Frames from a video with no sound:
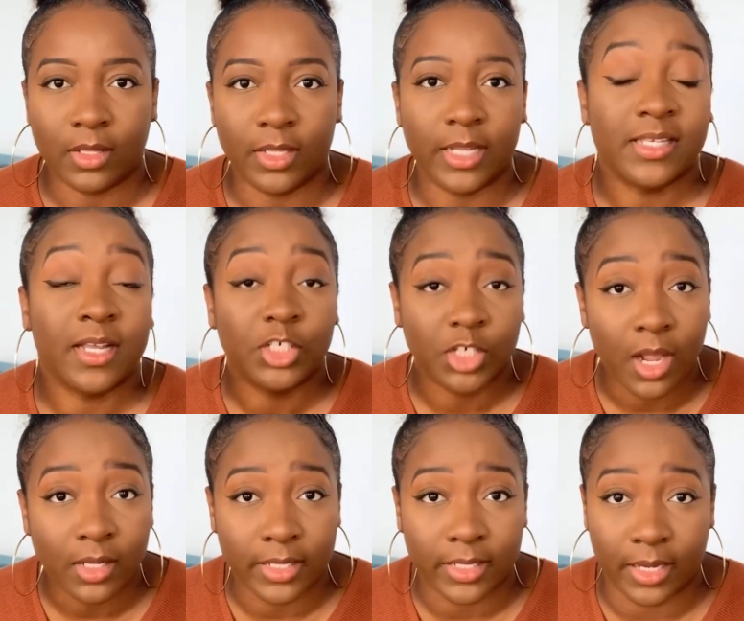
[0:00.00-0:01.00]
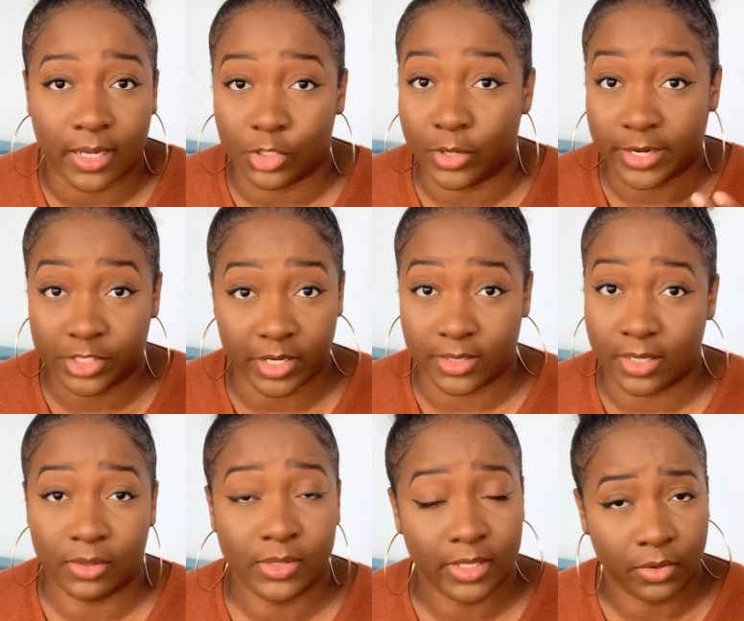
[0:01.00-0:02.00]
they said chocolate cake, so I checked it
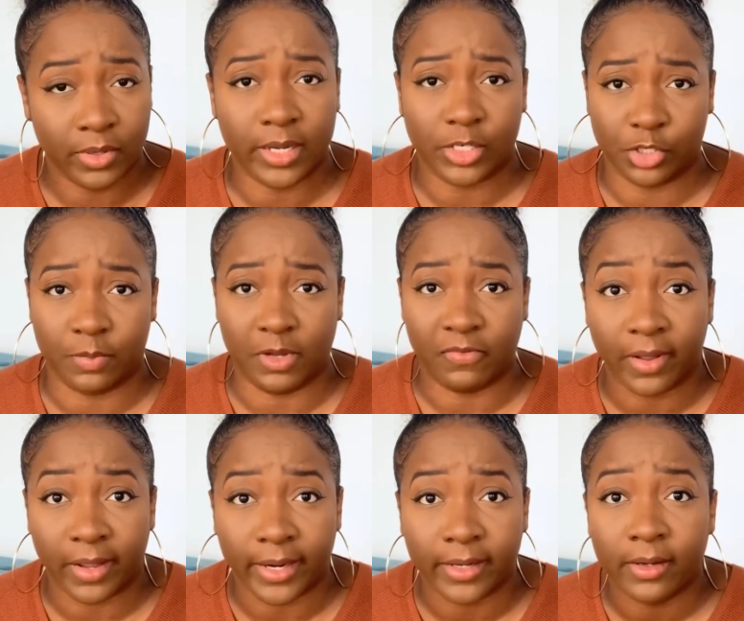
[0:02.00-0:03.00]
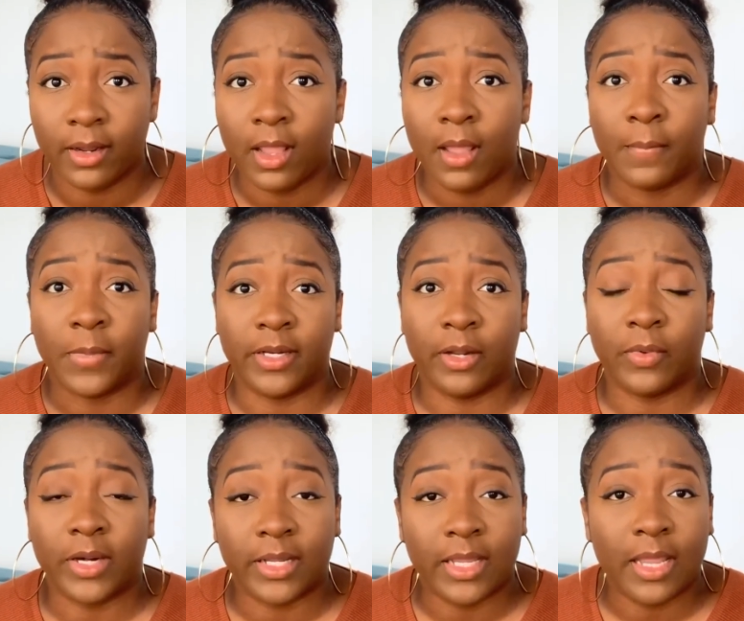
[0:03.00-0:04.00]
out. I was like, okay, it should be fine. But then
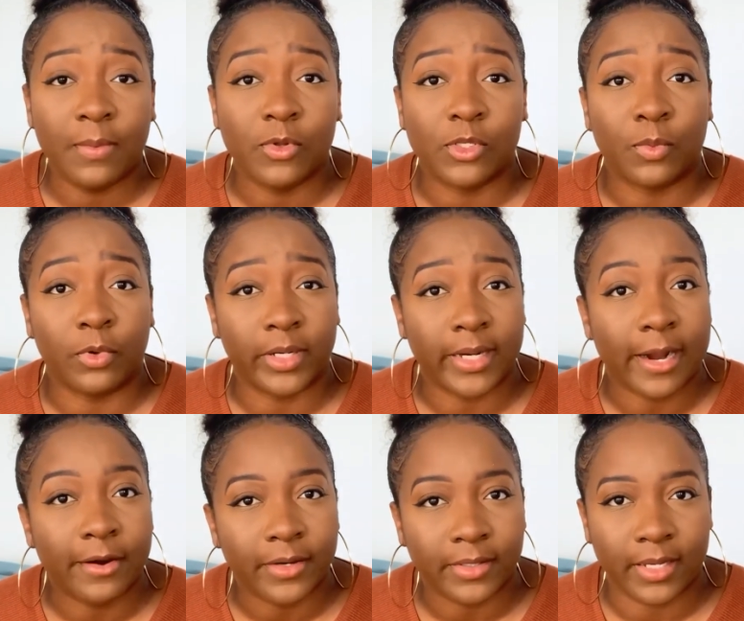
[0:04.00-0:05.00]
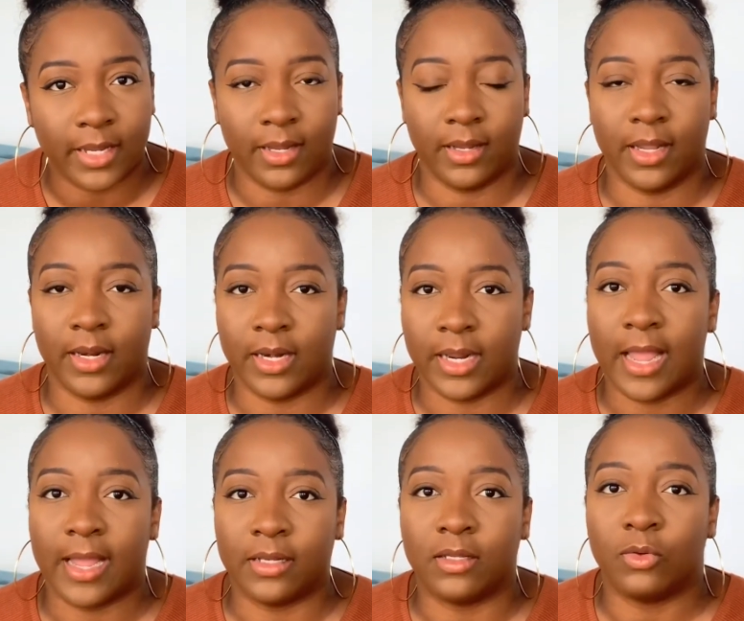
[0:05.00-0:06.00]
when it came, it was more carrot cake, and then it
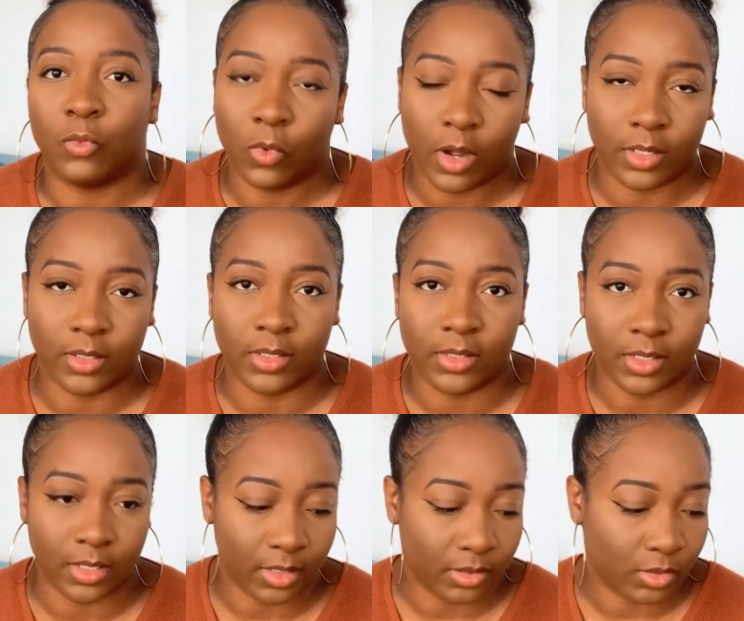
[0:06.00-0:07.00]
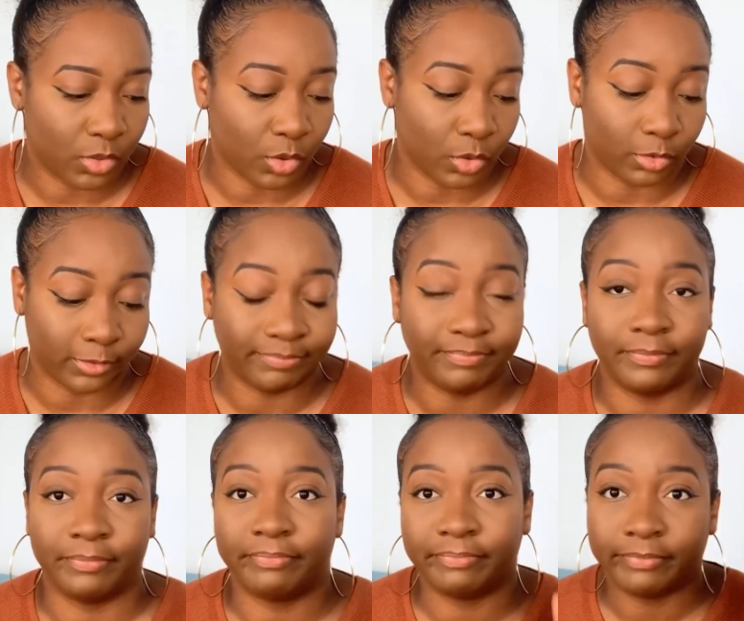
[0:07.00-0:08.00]
had walnuts in it. So
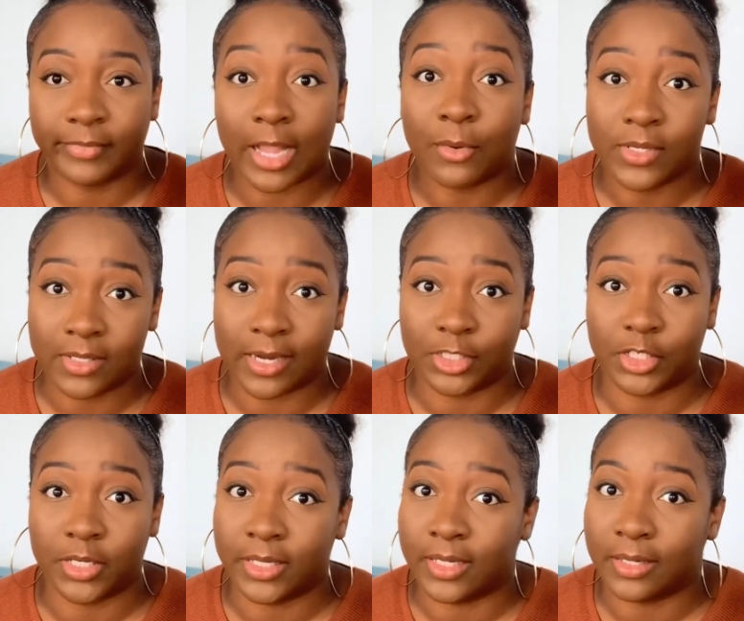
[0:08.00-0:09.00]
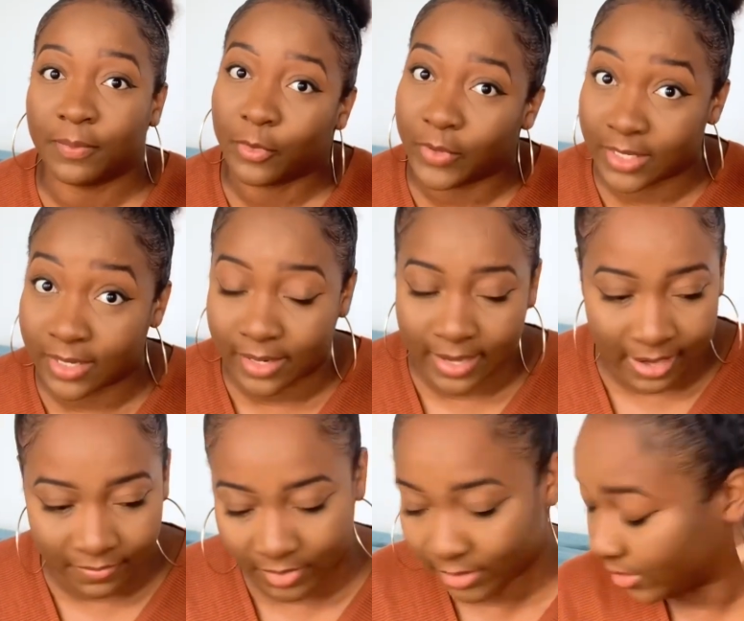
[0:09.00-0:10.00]
that was actually needed, but we didn't
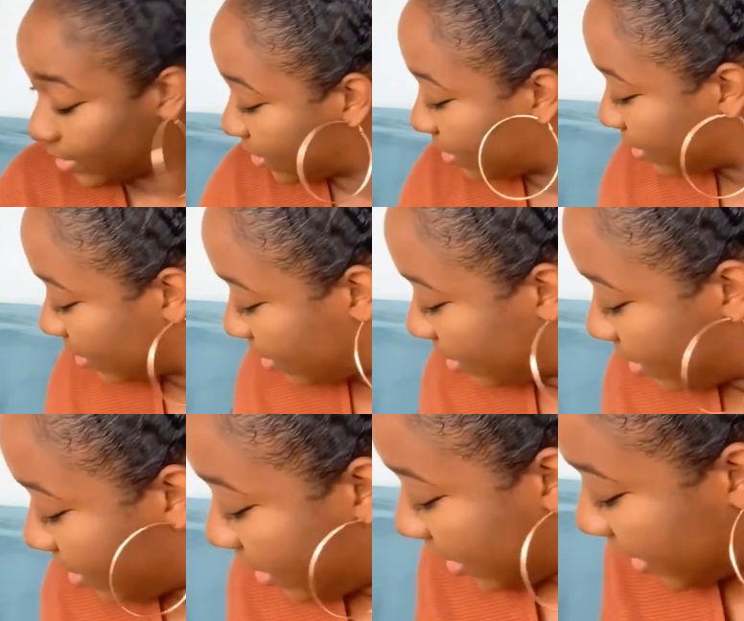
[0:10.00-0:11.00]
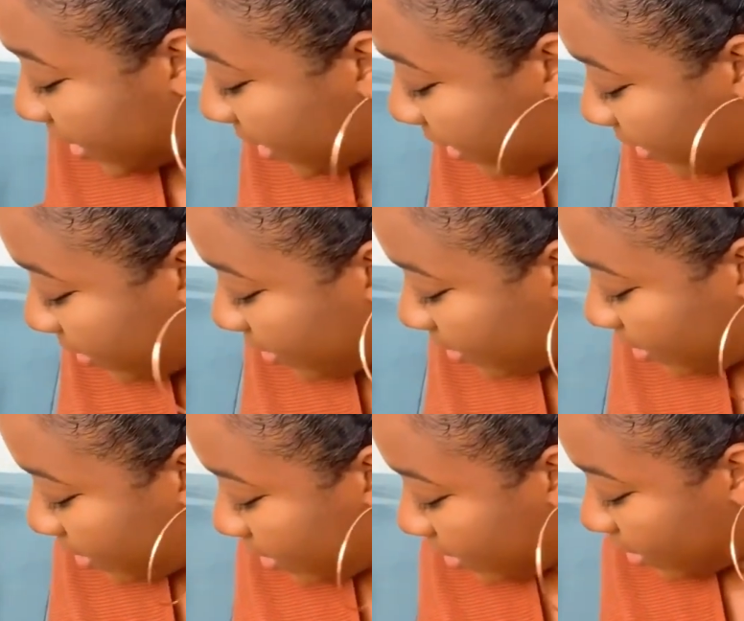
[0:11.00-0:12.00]
have it. Then
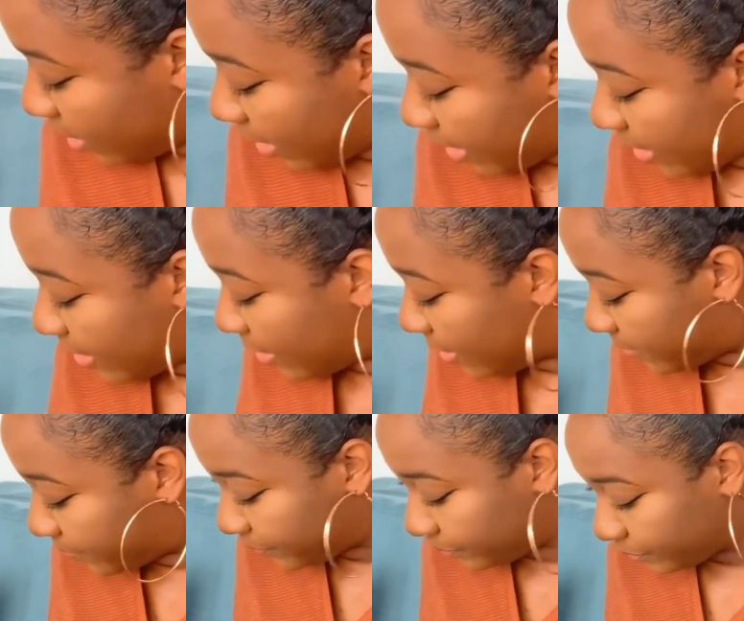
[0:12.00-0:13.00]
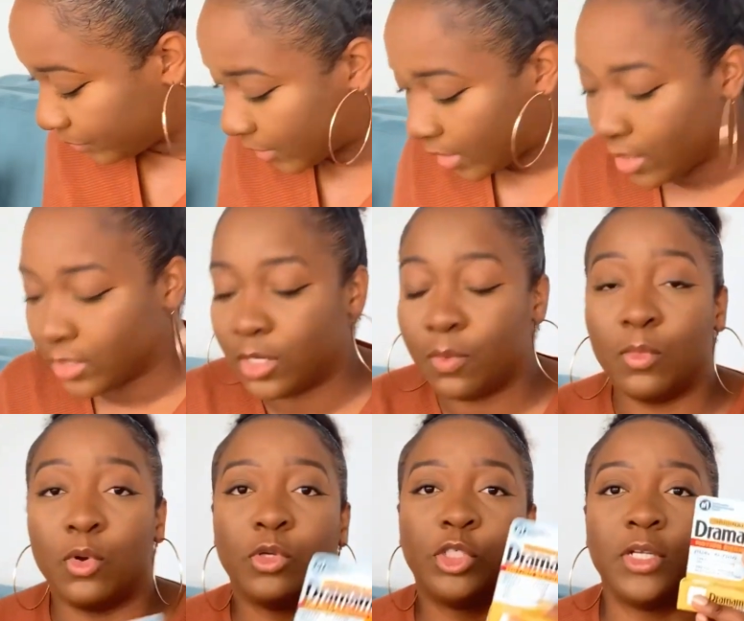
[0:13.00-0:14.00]
some
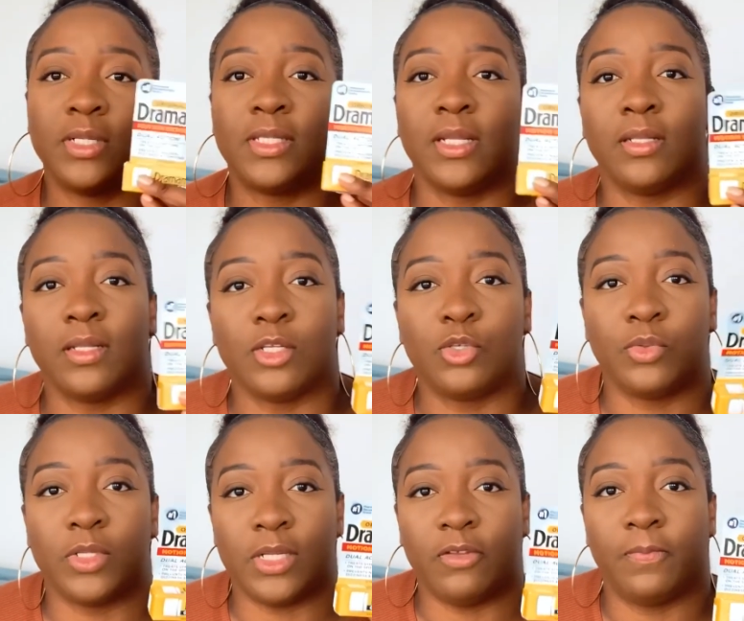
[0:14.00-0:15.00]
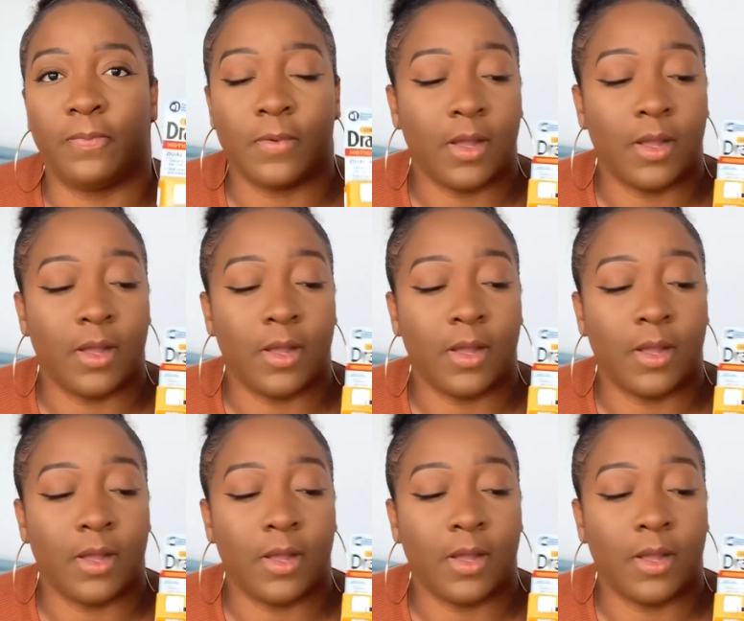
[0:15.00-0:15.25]
motion sickness relief